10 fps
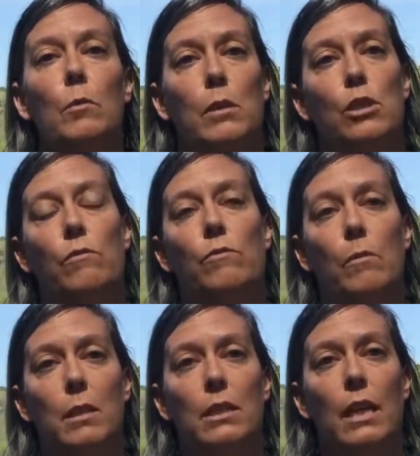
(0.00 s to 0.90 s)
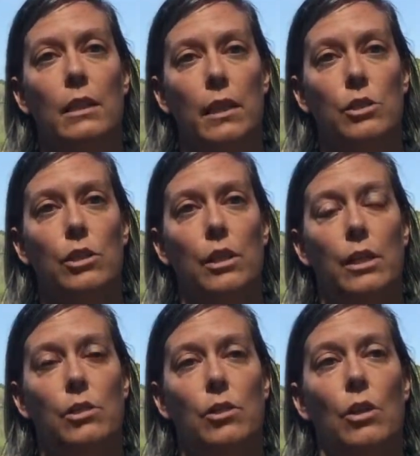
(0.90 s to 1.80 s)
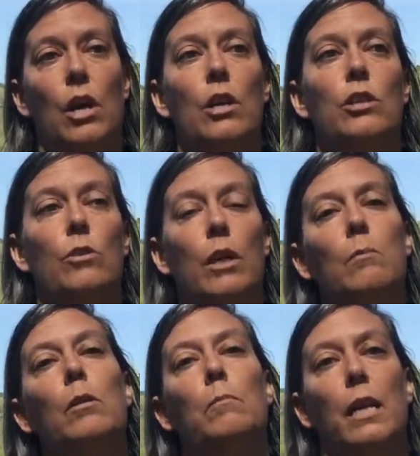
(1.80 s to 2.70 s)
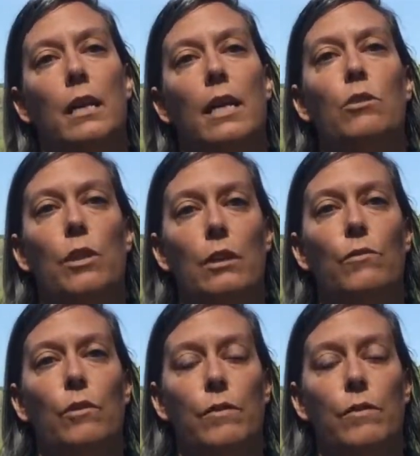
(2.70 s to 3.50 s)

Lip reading: permission from the state legislature to implement a transfer